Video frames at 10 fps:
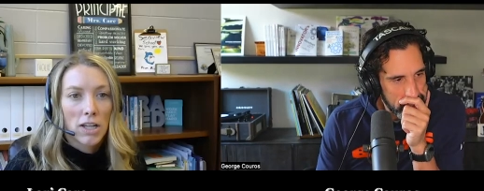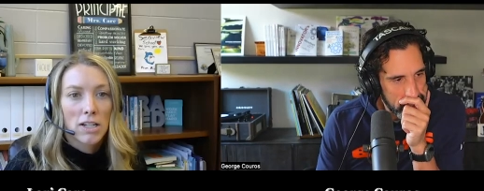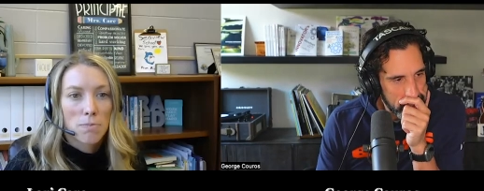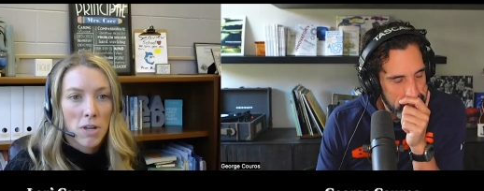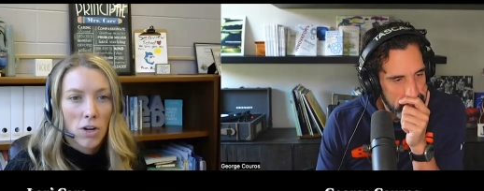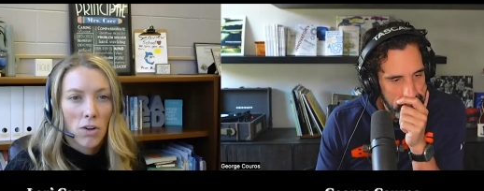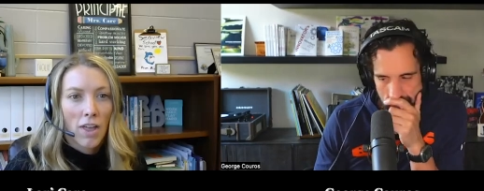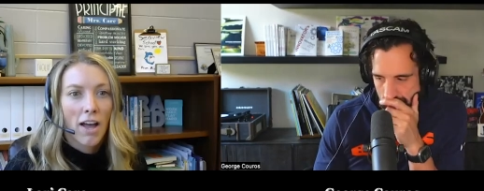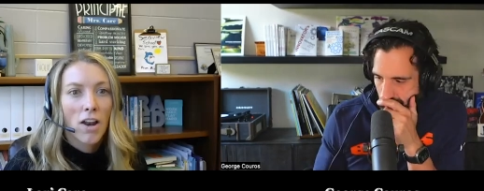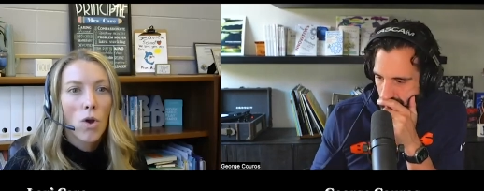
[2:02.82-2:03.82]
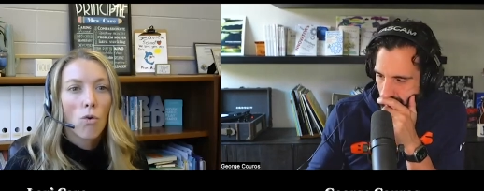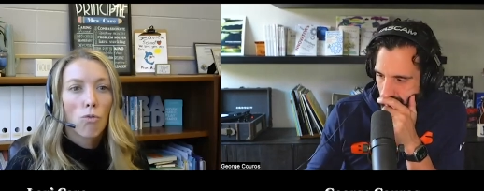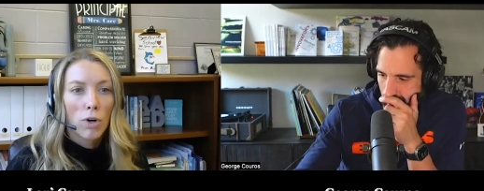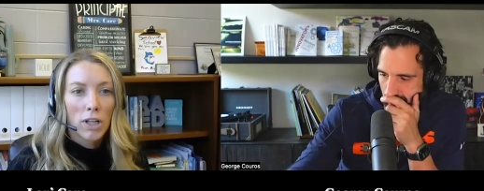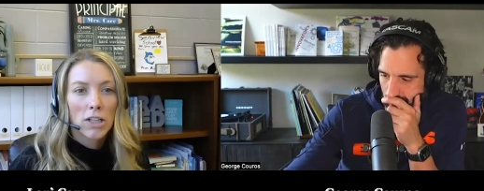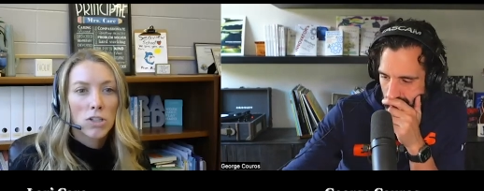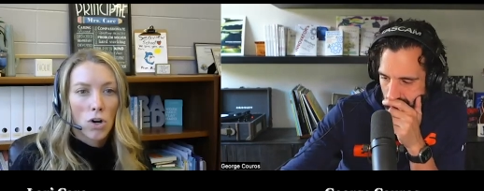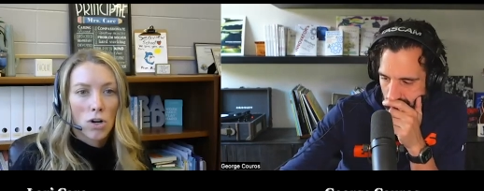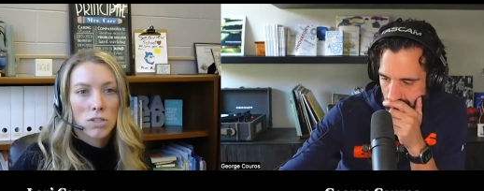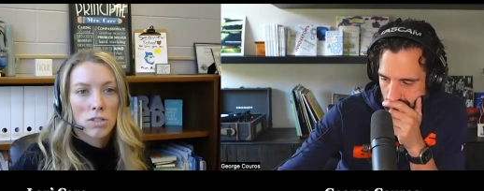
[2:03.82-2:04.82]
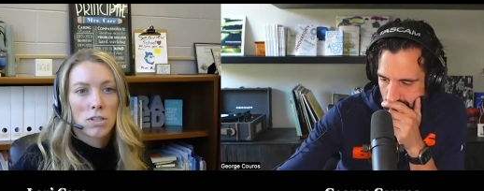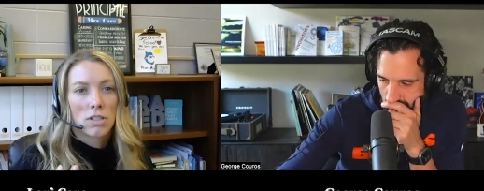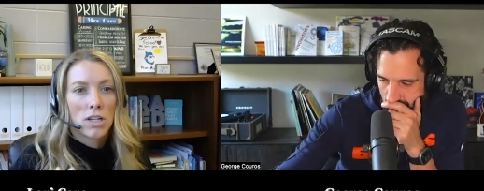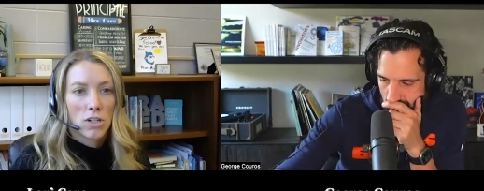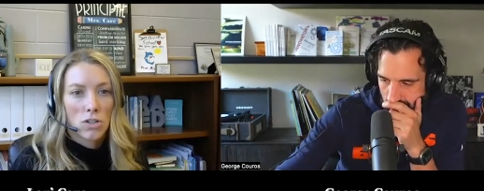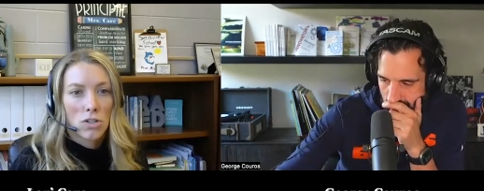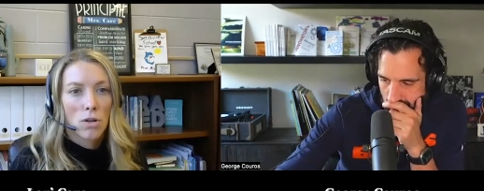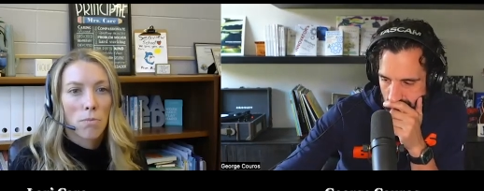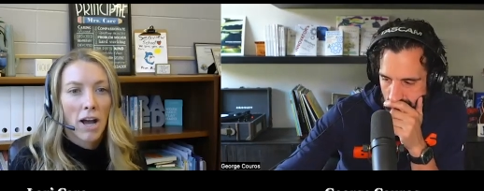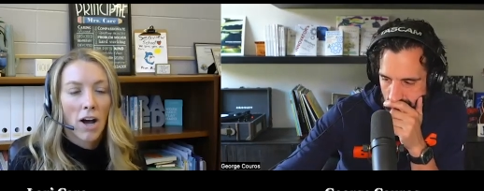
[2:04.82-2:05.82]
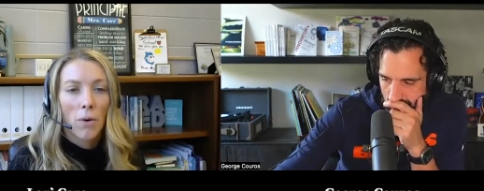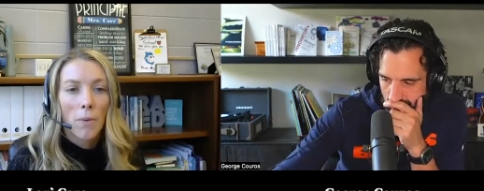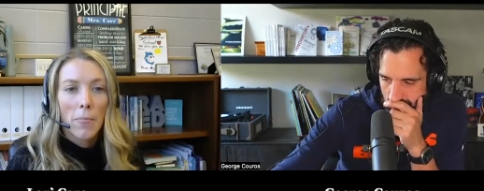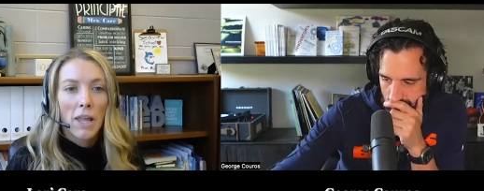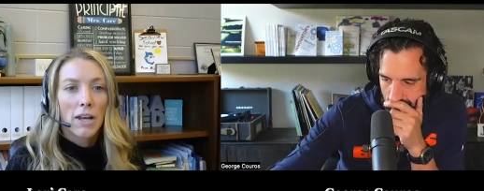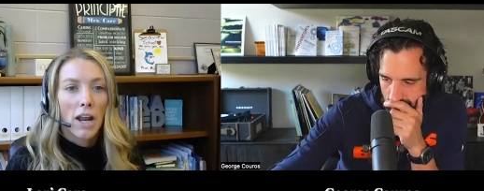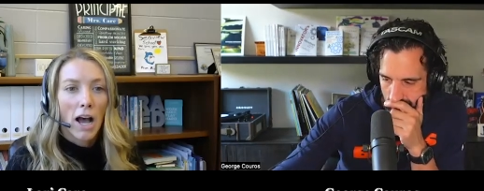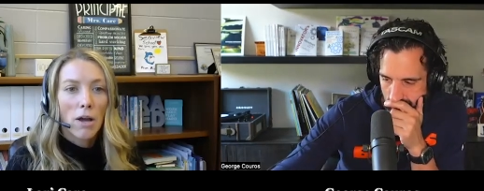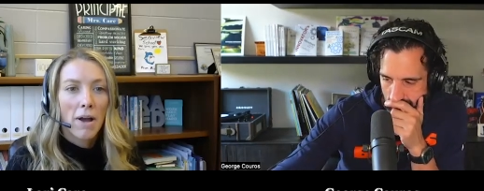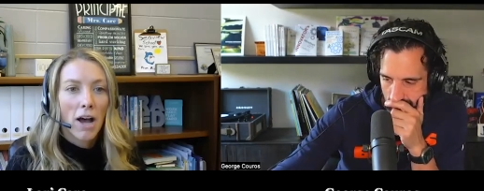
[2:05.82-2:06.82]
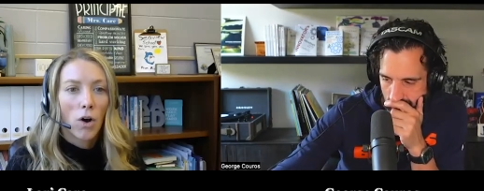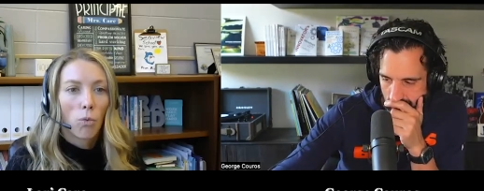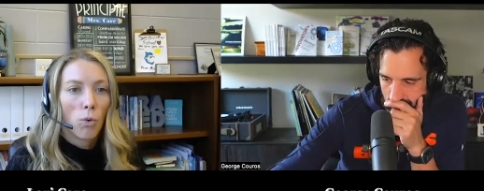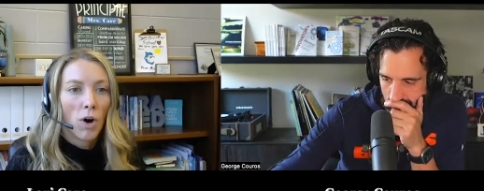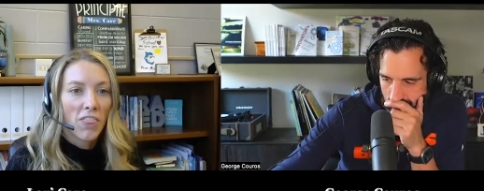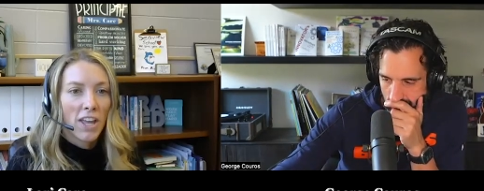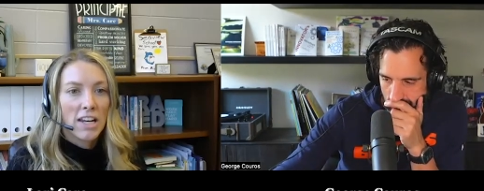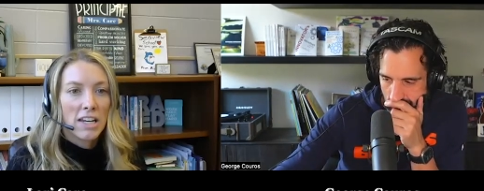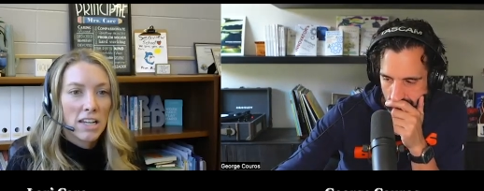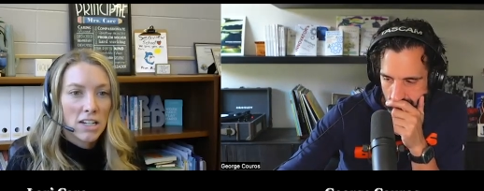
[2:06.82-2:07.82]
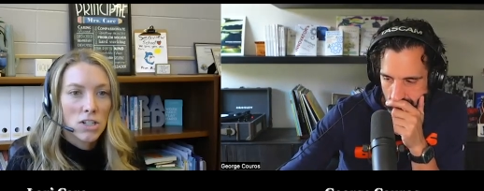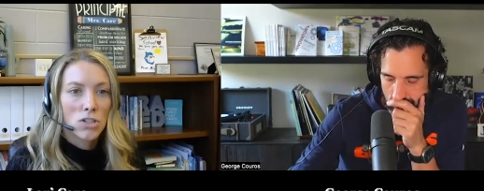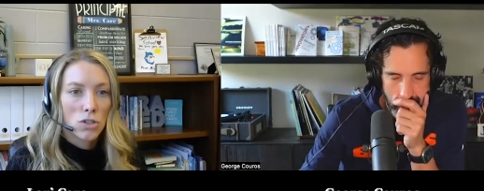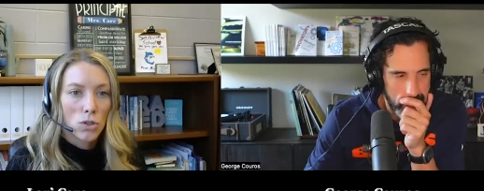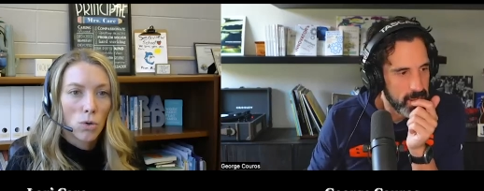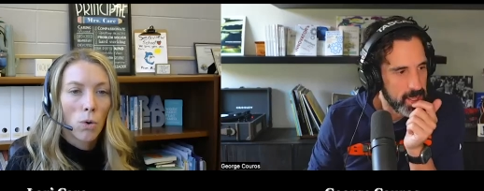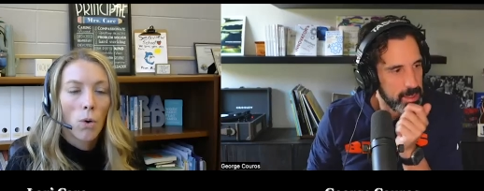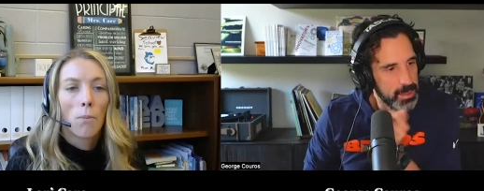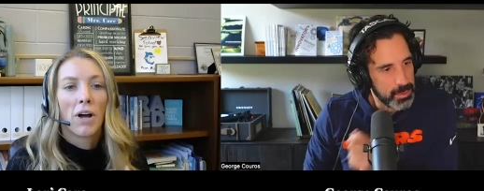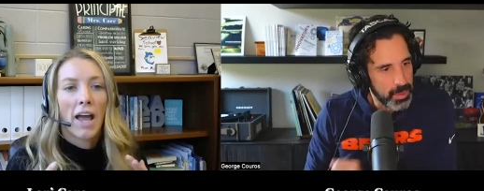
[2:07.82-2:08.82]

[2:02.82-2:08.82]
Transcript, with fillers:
Speaker 1: in a speaker that really talks to teachers about not about what they need to do, but right.